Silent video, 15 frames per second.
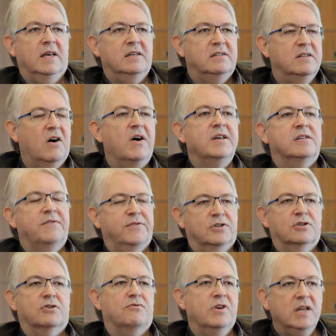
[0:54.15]
nice for
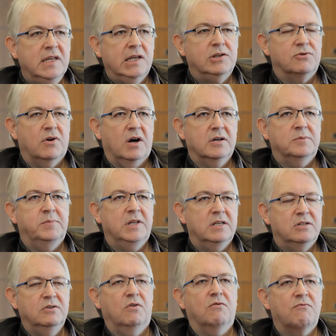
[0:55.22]
screening drugs, but
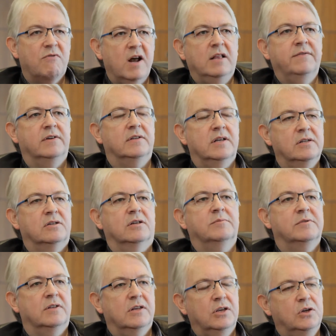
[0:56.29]
it's not relevant in
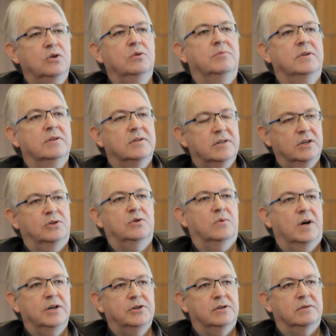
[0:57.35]
terms of the human
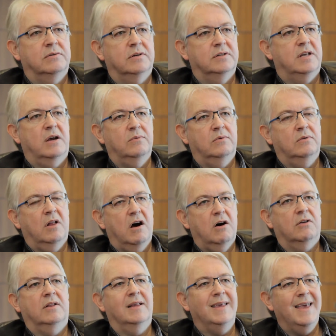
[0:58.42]
situation, because that will
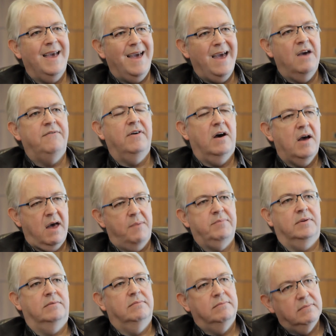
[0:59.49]
hardly ever
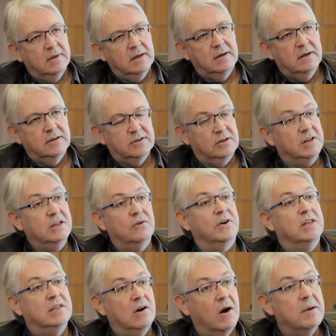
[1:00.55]
happen, certainly not
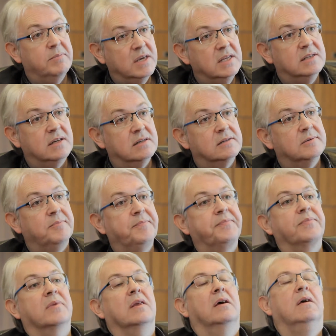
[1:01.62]
in diabetes.
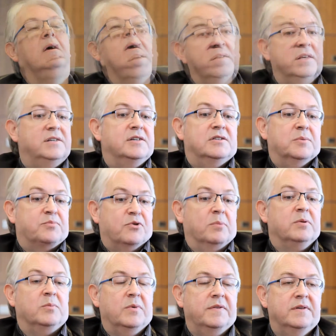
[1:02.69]
This is the
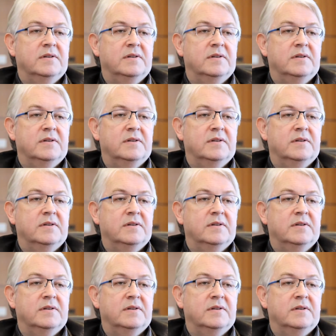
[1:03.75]
problem with the